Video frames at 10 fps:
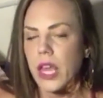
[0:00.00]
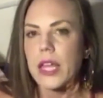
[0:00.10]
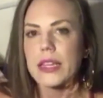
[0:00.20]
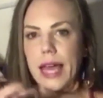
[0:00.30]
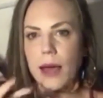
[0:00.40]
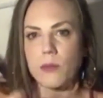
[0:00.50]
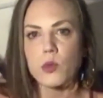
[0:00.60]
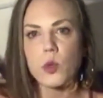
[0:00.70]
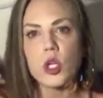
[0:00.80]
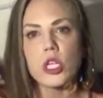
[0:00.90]

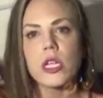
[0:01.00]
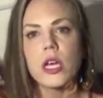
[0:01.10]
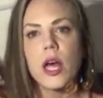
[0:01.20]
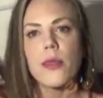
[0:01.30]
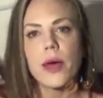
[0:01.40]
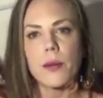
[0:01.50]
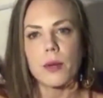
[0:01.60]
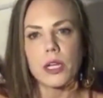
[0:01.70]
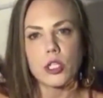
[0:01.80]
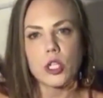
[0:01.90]
lamb's wool that I'm
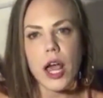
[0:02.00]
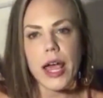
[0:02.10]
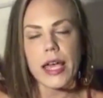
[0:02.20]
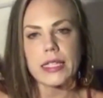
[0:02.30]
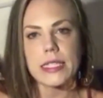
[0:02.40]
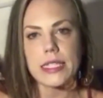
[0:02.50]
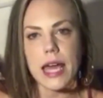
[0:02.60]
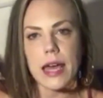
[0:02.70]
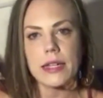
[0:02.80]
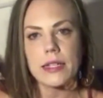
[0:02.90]
gonna try
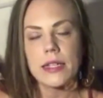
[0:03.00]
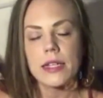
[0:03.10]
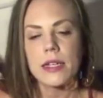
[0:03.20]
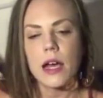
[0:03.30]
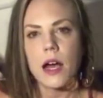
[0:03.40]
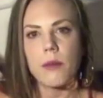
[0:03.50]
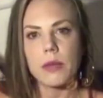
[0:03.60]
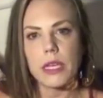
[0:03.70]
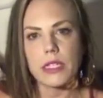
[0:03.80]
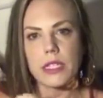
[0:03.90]
instead,
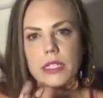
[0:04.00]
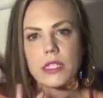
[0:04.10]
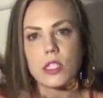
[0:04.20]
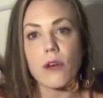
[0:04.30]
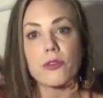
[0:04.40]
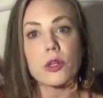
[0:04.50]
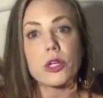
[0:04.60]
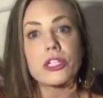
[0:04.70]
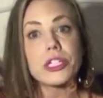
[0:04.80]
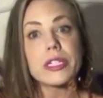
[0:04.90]
because it's a softer
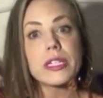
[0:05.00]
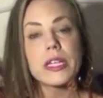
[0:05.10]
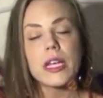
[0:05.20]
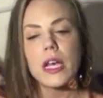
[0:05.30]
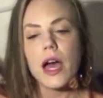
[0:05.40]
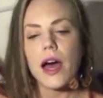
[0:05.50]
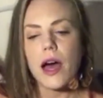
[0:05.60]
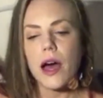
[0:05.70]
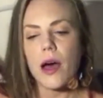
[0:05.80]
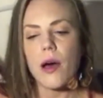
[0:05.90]
cushion.
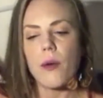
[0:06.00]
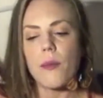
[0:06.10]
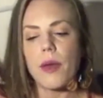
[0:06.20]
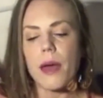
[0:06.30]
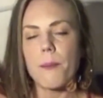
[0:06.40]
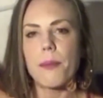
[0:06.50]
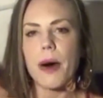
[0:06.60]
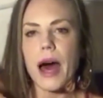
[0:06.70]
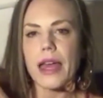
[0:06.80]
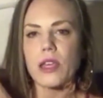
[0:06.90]

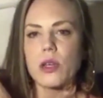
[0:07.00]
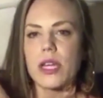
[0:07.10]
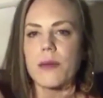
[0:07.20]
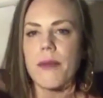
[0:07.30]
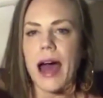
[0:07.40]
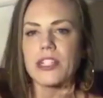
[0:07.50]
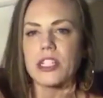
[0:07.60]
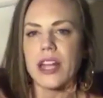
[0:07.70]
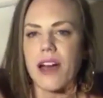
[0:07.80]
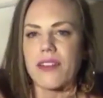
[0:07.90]
But you can
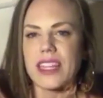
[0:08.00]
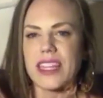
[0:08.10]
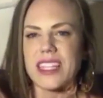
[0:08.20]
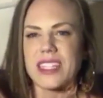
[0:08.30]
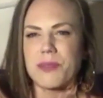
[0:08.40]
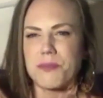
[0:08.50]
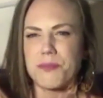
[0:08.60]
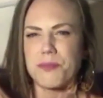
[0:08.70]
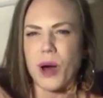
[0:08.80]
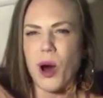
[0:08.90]
imagine having these
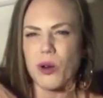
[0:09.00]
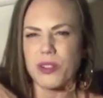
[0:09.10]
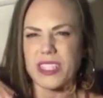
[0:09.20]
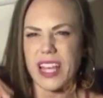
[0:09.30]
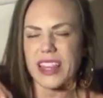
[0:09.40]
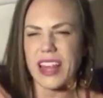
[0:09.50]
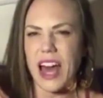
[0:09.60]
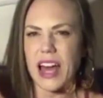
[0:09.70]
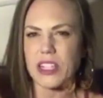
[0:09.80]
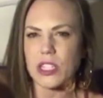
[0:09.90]
bones like
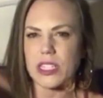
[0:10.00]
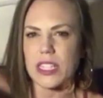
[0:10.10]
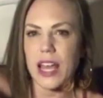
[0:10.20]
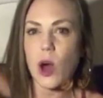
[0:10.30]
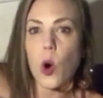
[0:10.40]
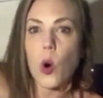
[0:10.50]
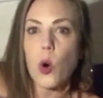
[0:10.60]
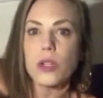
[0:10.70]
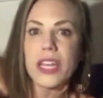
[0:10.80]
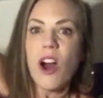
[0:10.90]
that, just like
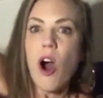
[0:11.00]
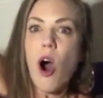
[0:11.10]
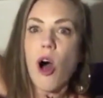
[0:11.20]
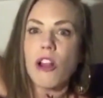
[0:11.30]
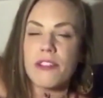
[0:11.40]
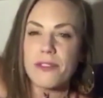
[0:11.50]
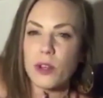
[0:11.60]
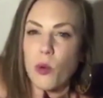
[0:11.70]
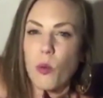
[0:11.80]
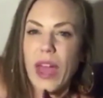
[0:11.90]
holding all of
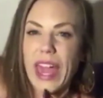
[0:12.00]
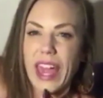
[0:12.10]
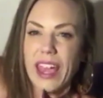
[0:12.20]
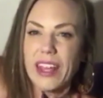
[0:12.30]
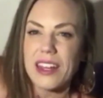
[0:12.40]
your weight